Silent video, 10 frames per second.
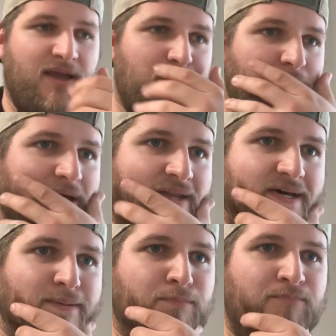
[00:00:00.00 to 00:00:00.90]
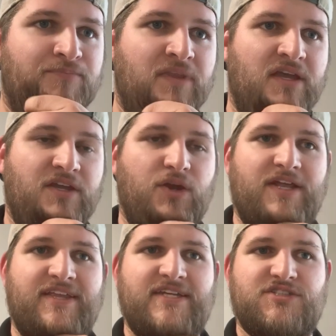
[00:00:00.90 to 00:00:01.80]
But, um, you know, I
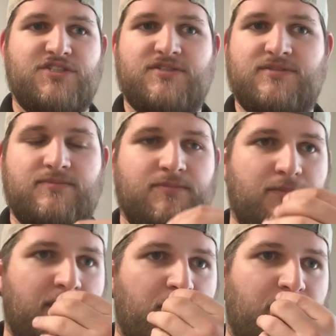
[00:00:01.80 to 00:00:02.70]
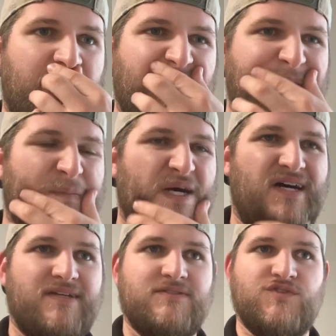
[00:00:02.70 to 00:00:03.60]
think it's just, you know, bringing him
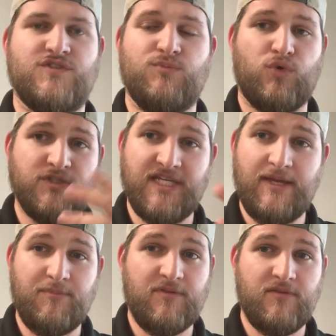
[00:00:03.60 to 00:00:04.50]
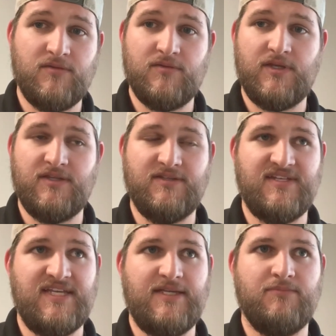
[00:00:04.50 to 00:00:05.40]
on, just more depth in the
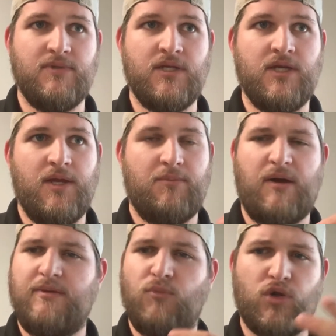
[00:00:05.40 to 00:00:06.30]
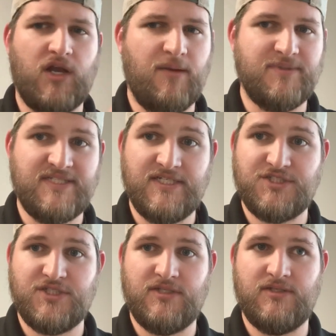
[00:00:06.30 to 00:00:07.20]
team, probably more
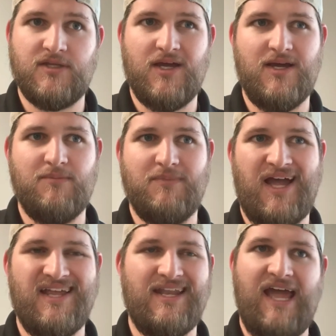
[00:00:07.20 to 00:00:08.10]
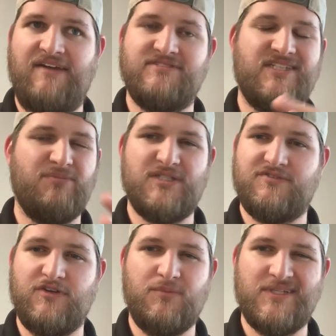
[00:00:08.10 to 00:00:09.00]
competition. Um, I, I haven't seen much
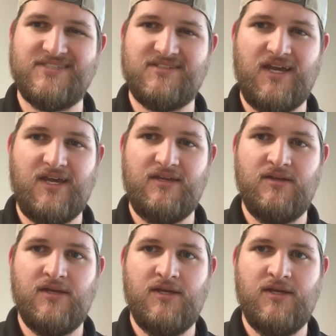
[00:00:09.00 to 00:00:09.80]
film on this guy